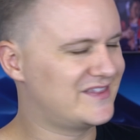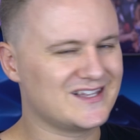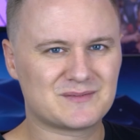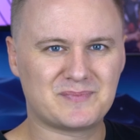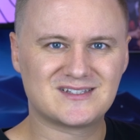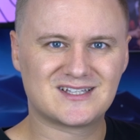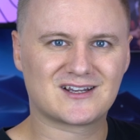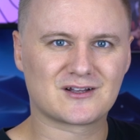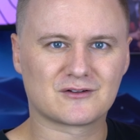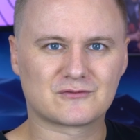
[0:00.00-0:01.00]
this
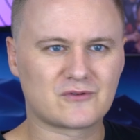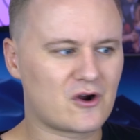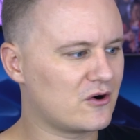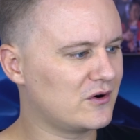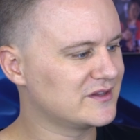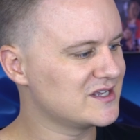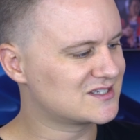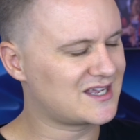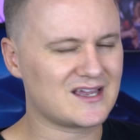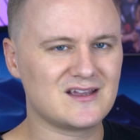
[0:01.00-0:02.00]
particular row in
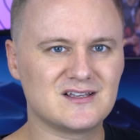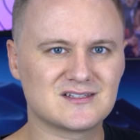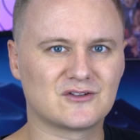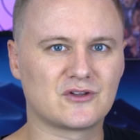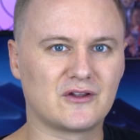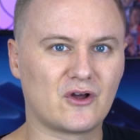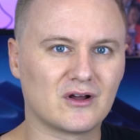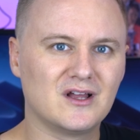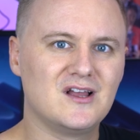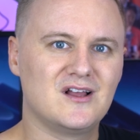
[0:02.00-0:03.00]
these keys and they're
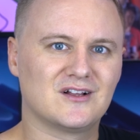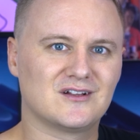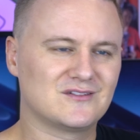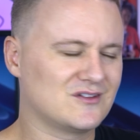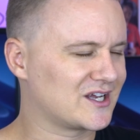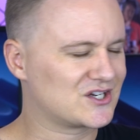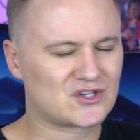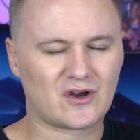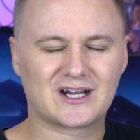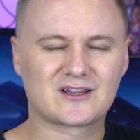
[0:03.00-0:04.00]
not like
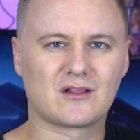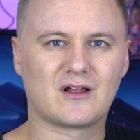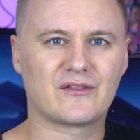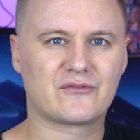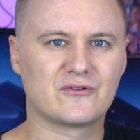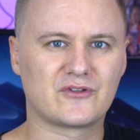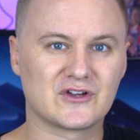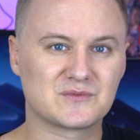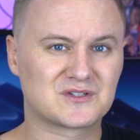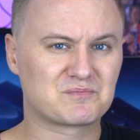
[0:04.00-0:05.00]
shining the light through
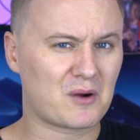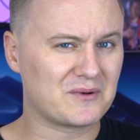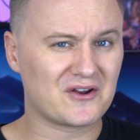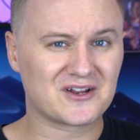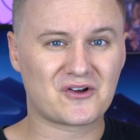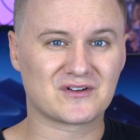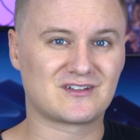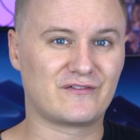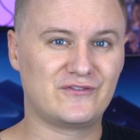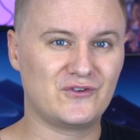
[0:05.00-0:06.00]
those, which probably only costs
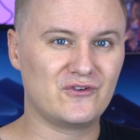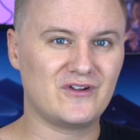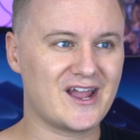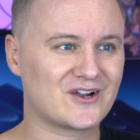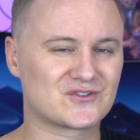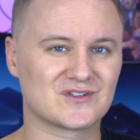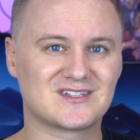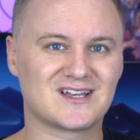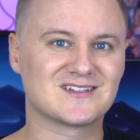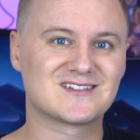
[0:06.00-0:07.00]
a few extra
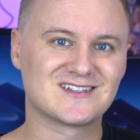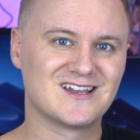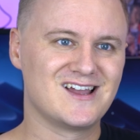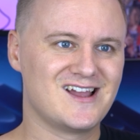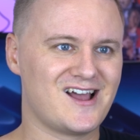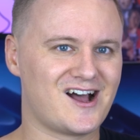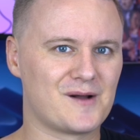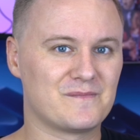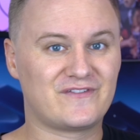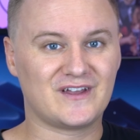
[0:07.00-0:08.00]
cents
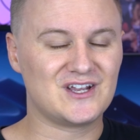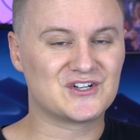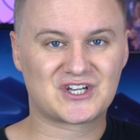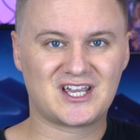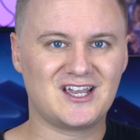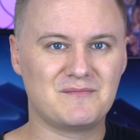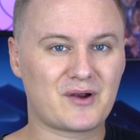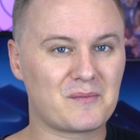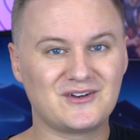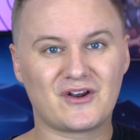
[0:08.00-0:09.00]
for each key,
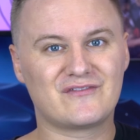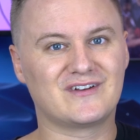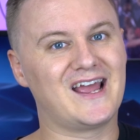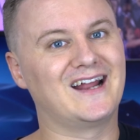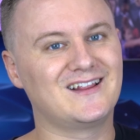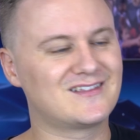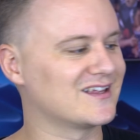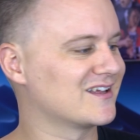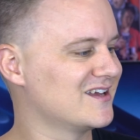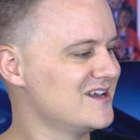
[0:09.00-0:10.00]
probably not even
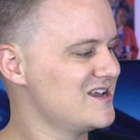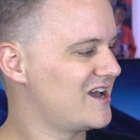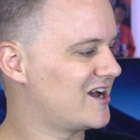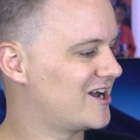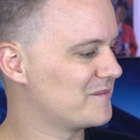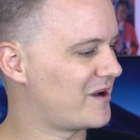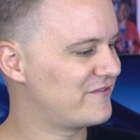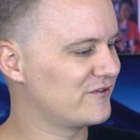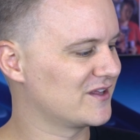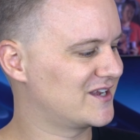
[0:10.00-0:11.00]
anything. I
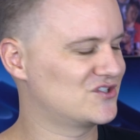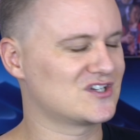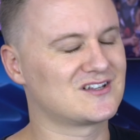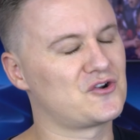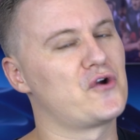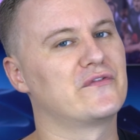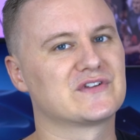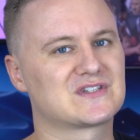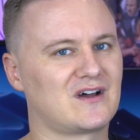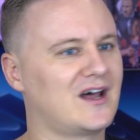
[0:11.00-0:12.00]
feel like it's just an
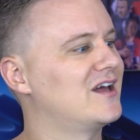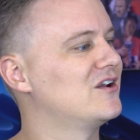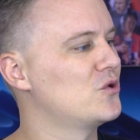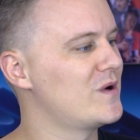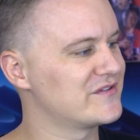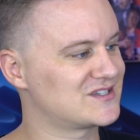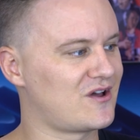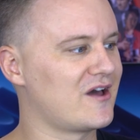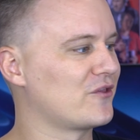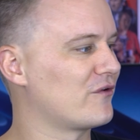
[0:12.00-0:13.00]
oversight, and whoever
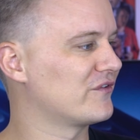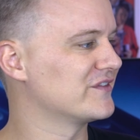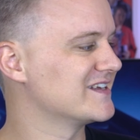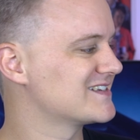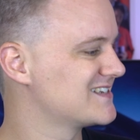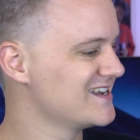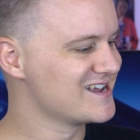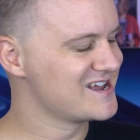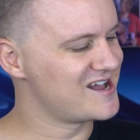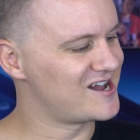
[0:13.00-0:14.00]
signed off on this,
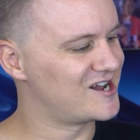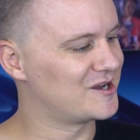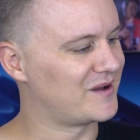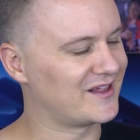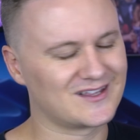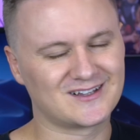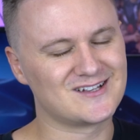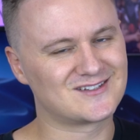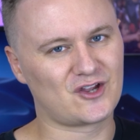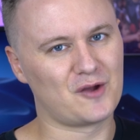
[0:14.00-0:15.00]
I think
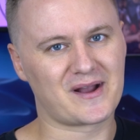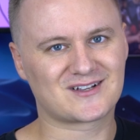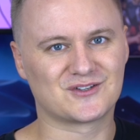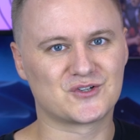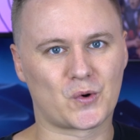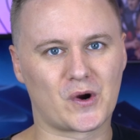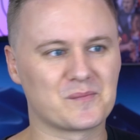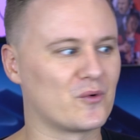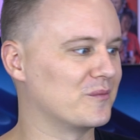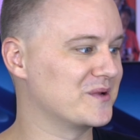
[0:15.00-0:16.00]
needs to go back to the
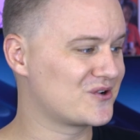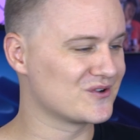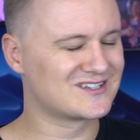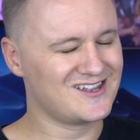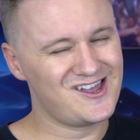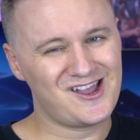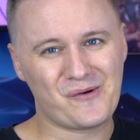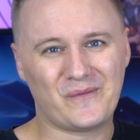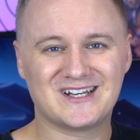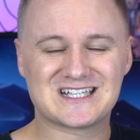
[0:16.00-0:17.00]
drawing board, because
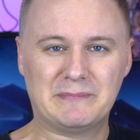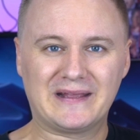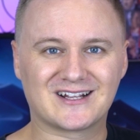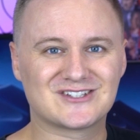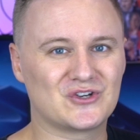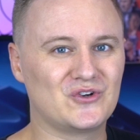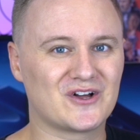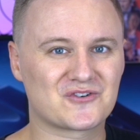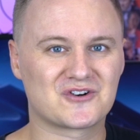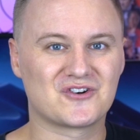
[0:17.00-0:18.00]
when you're spending
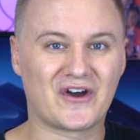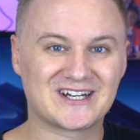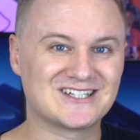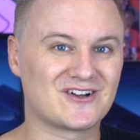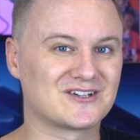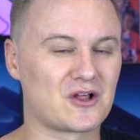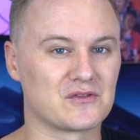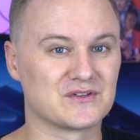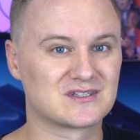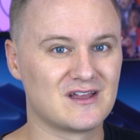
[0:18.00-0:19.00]

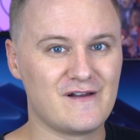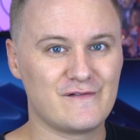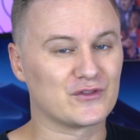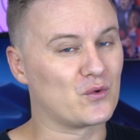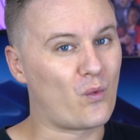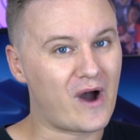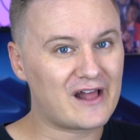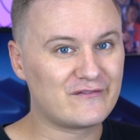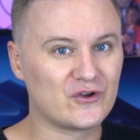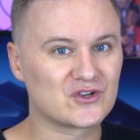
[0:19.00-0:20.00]
$299 for the
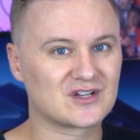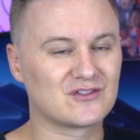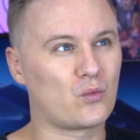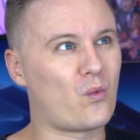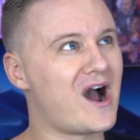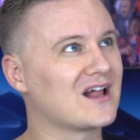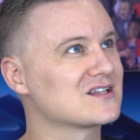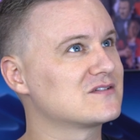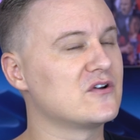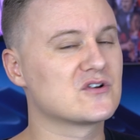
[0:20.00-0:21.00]
wide version, the
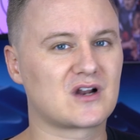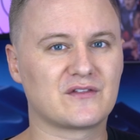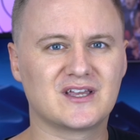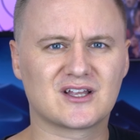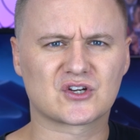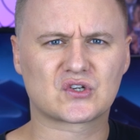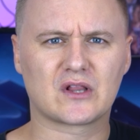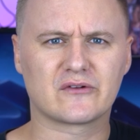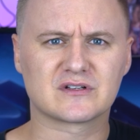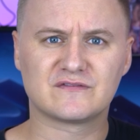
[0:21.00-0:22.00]
wireless version I think in
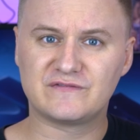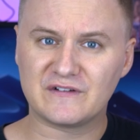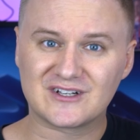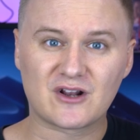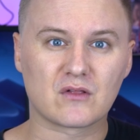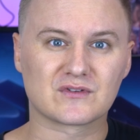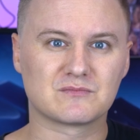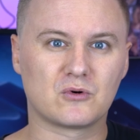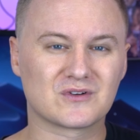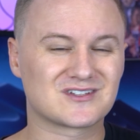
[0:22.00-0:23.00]
Australia is $50
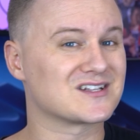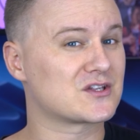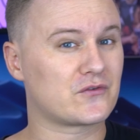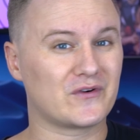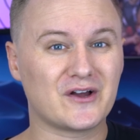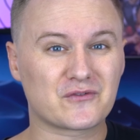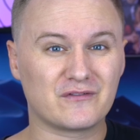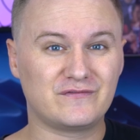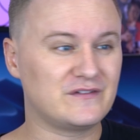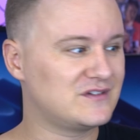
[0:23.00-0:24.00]
more, so that's
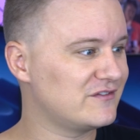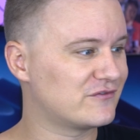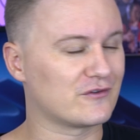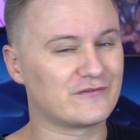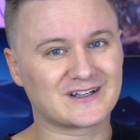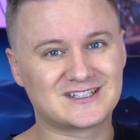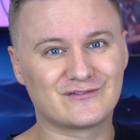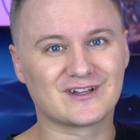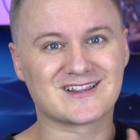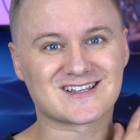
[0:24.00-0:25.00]
$350 for
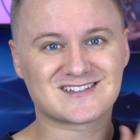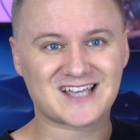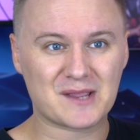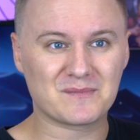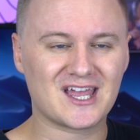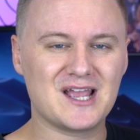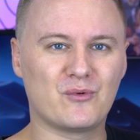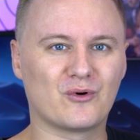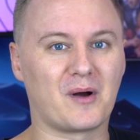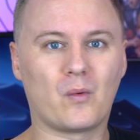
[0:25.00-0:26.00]
effectively the same
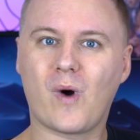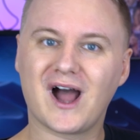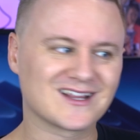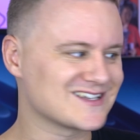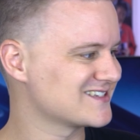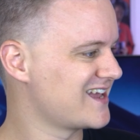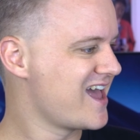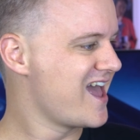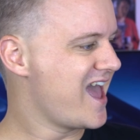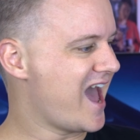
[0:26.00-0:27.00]
keyboard but wireless,
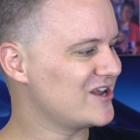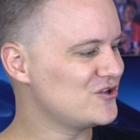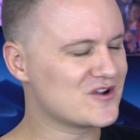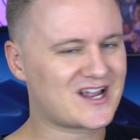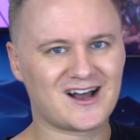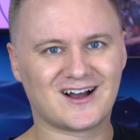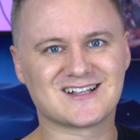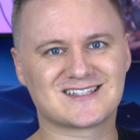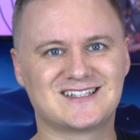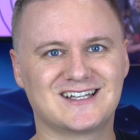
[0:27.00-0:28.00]
and you
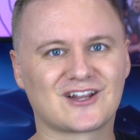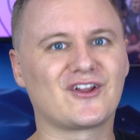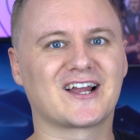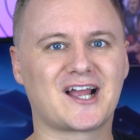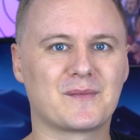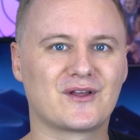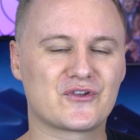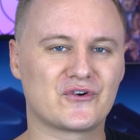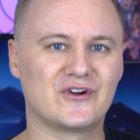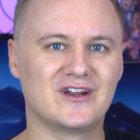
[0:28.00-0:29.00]
can't see the light coming
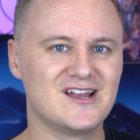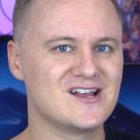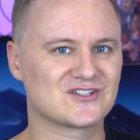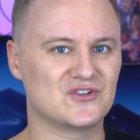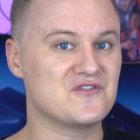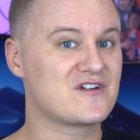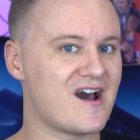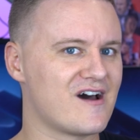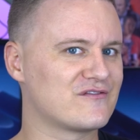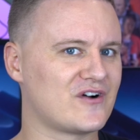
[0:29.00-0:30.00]
through, so you
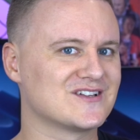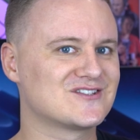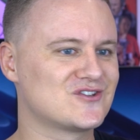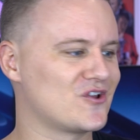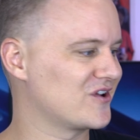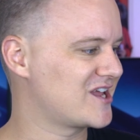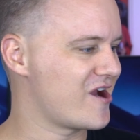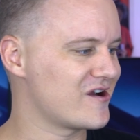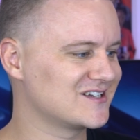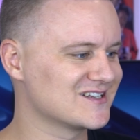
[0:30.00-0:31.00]
can't find certain
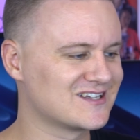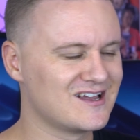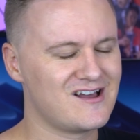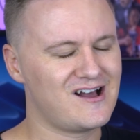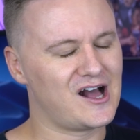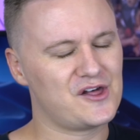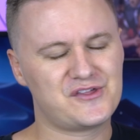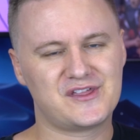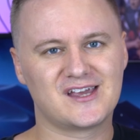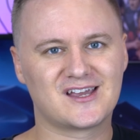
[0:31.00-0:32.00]
characters. I
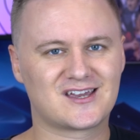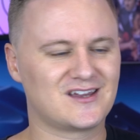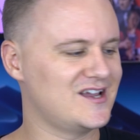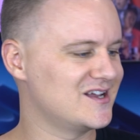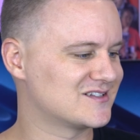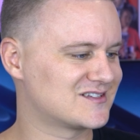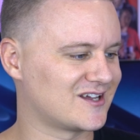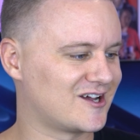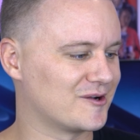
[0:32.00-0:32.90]
think it's